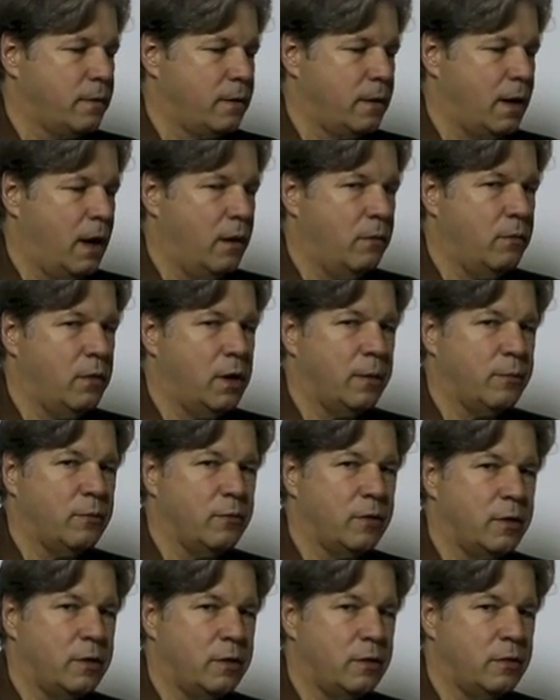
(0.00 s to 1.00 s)
Now what I'm
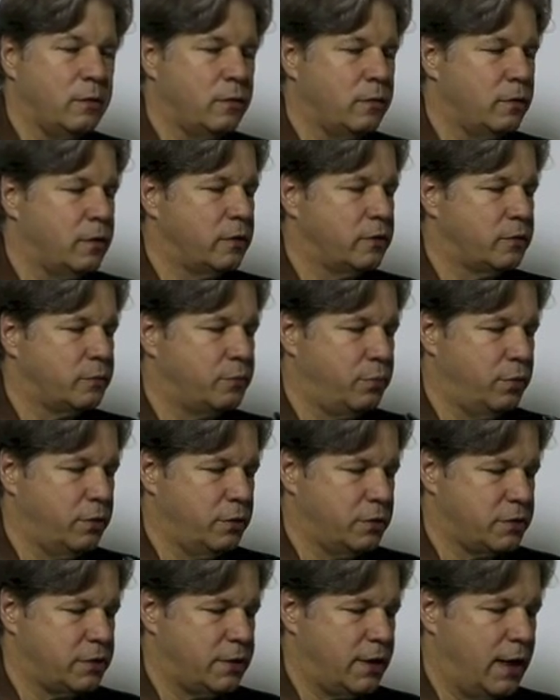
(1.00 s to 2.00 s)
going to do is
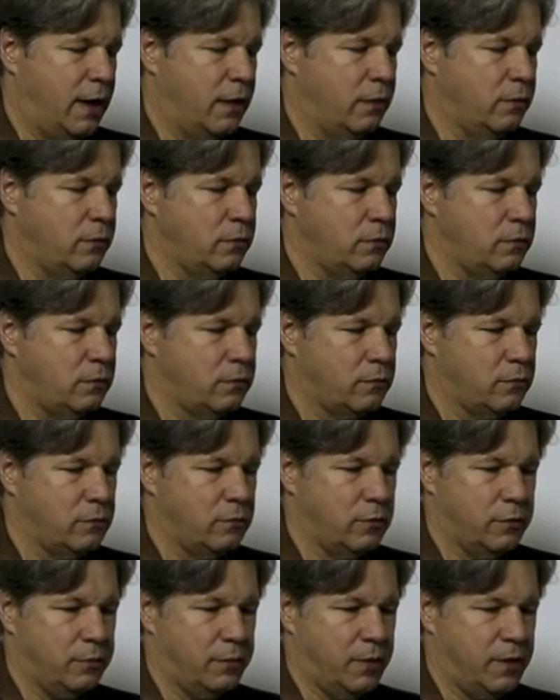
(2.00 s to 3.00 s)
push down
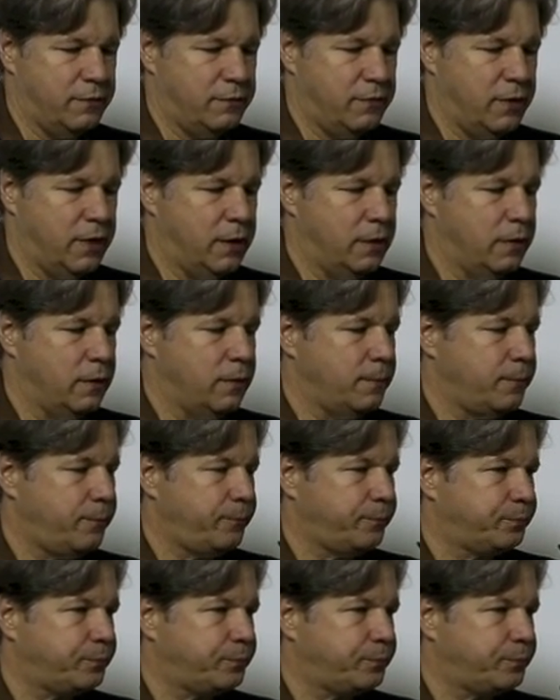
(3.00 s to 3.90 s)
with my finger.